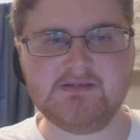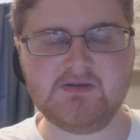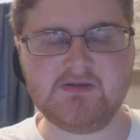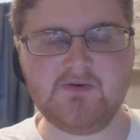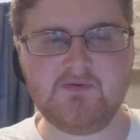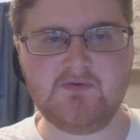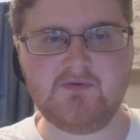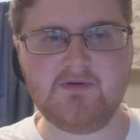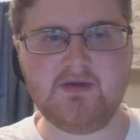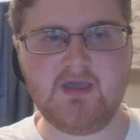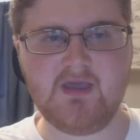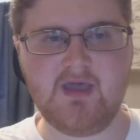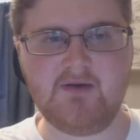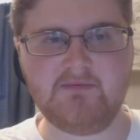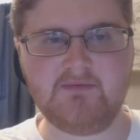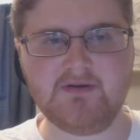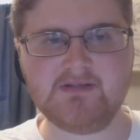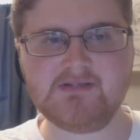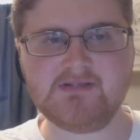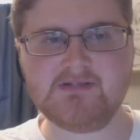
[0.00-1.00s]
So
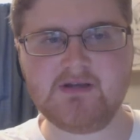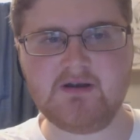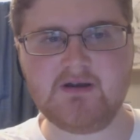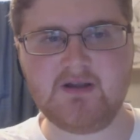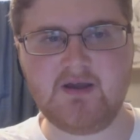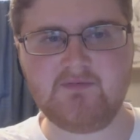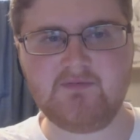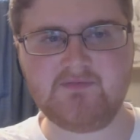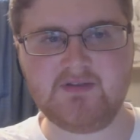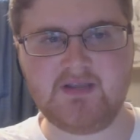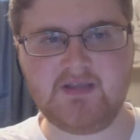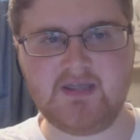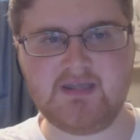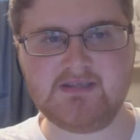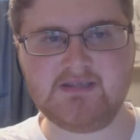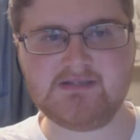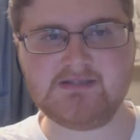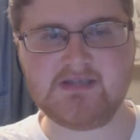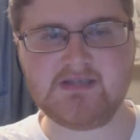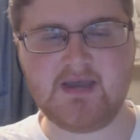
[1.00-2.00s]
I want to start off
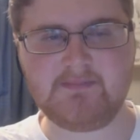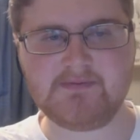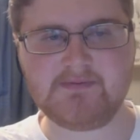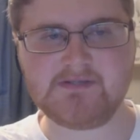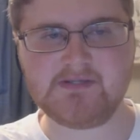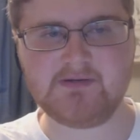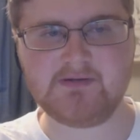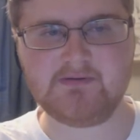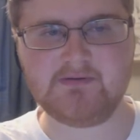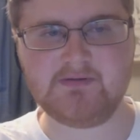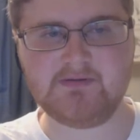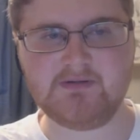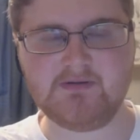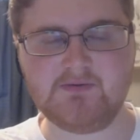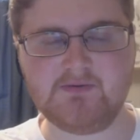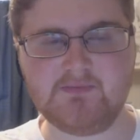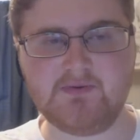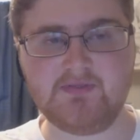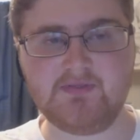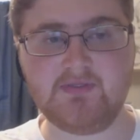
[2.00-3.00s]
today's episode
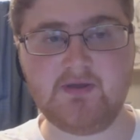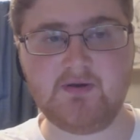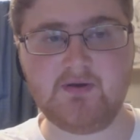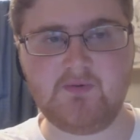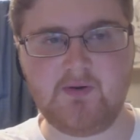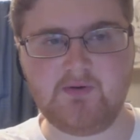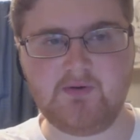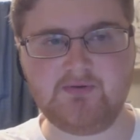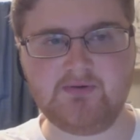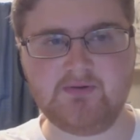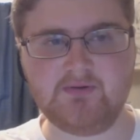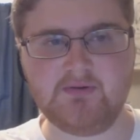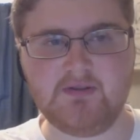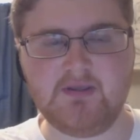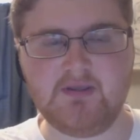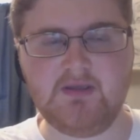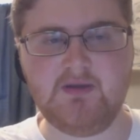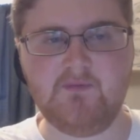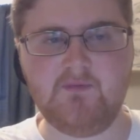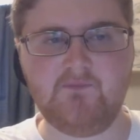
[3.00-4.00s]
with a quote
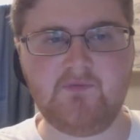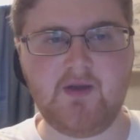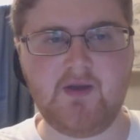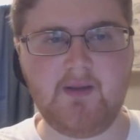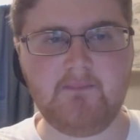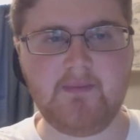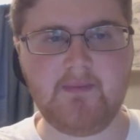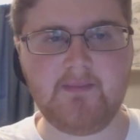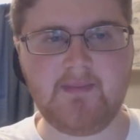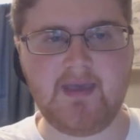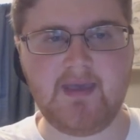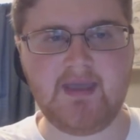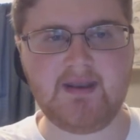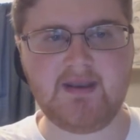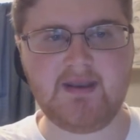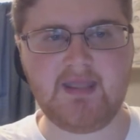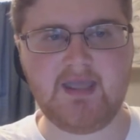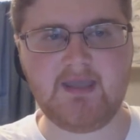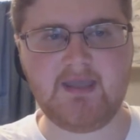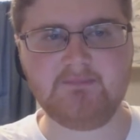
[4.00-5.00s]
from a
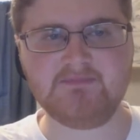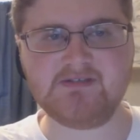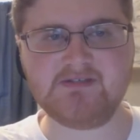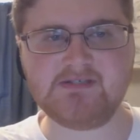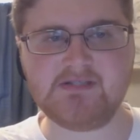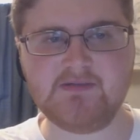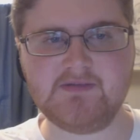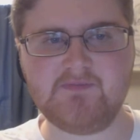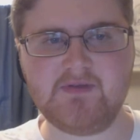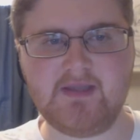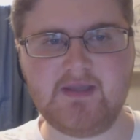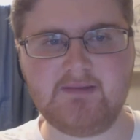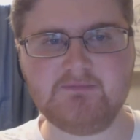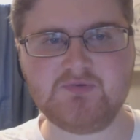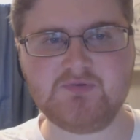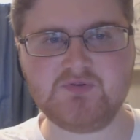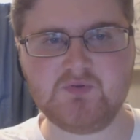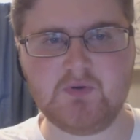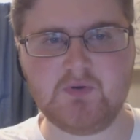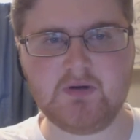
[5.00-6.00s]
man named Stephen
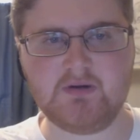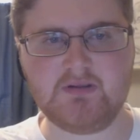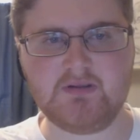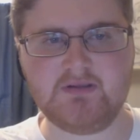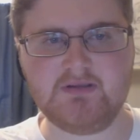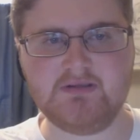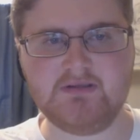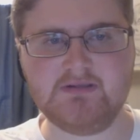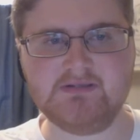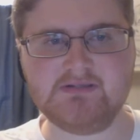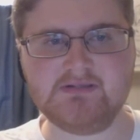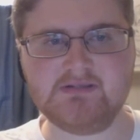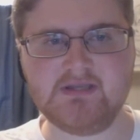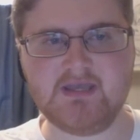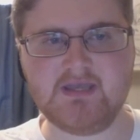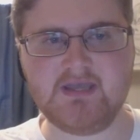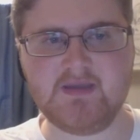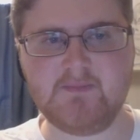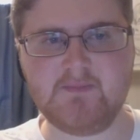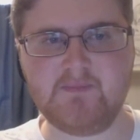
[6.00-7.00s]
M. Shore. He's
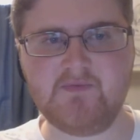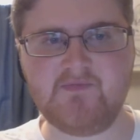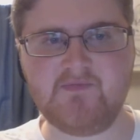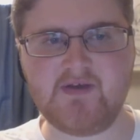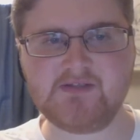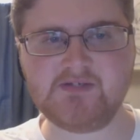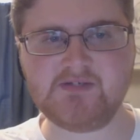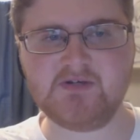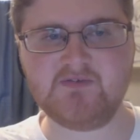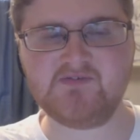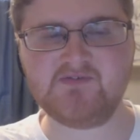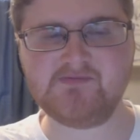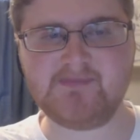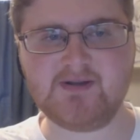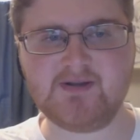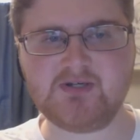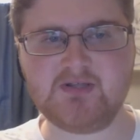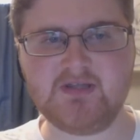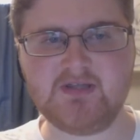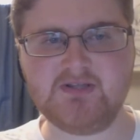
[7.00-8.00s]
a professor of
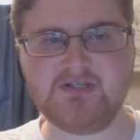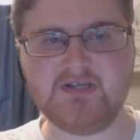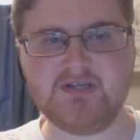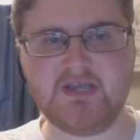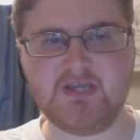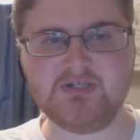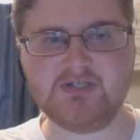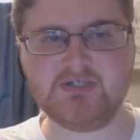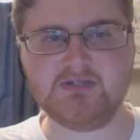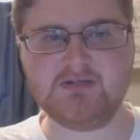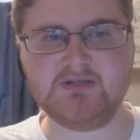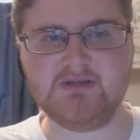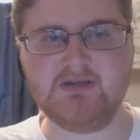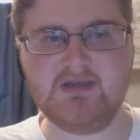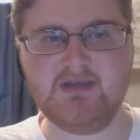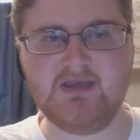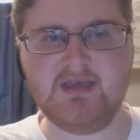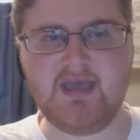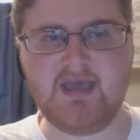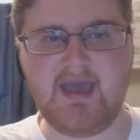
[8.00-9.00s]
special education
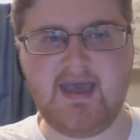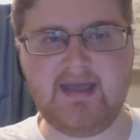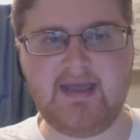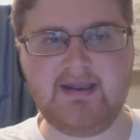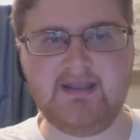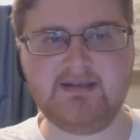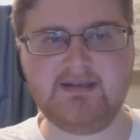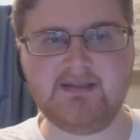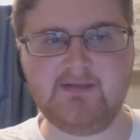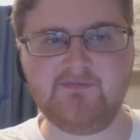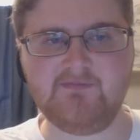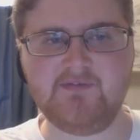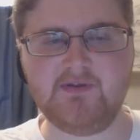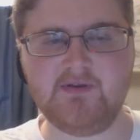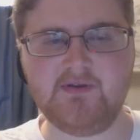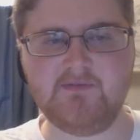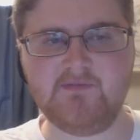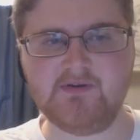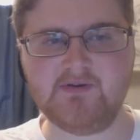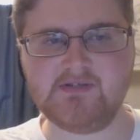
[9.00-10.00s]
at
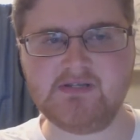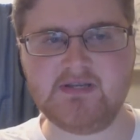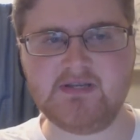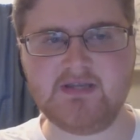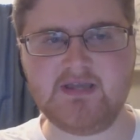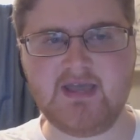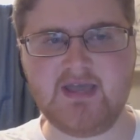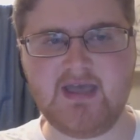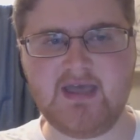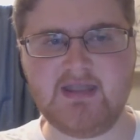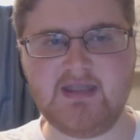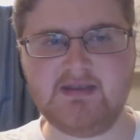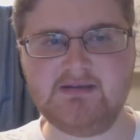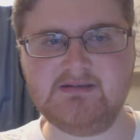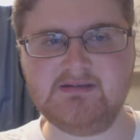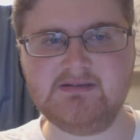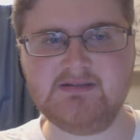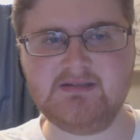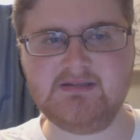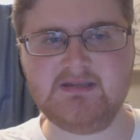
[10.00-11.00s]
Adelphi University,
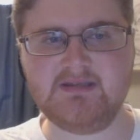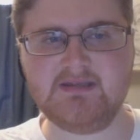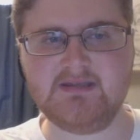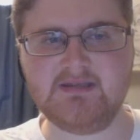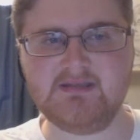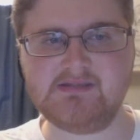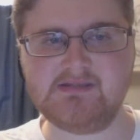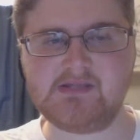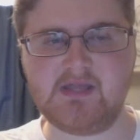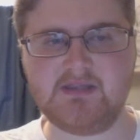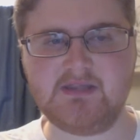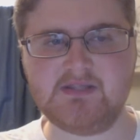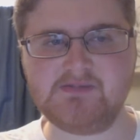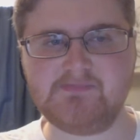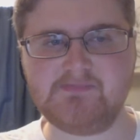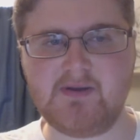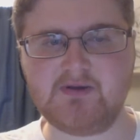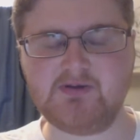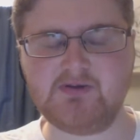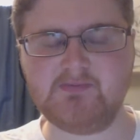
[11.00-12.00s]
and he is on the
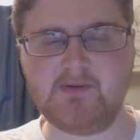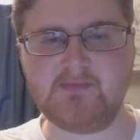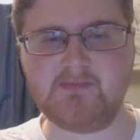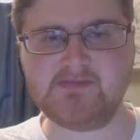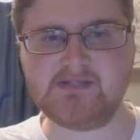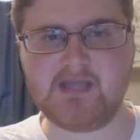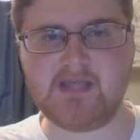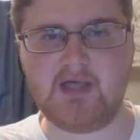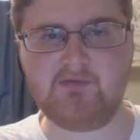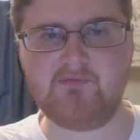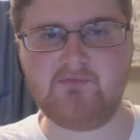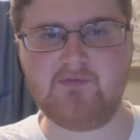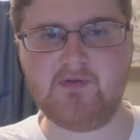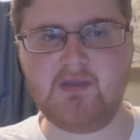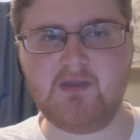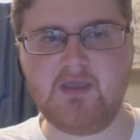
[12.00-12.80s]
spectrum himself.